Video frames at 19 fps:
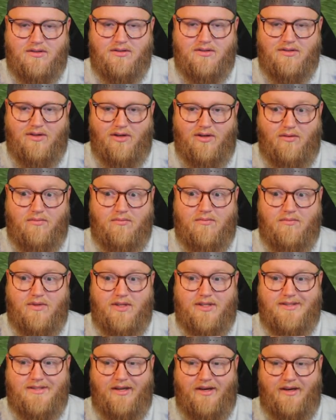Oh, he
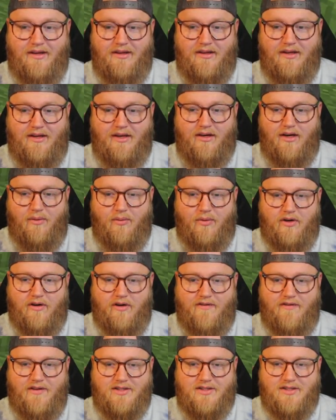saw it there. I wonder
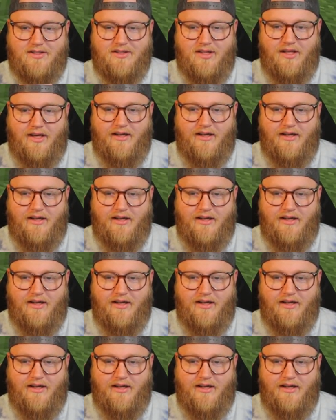if it's just line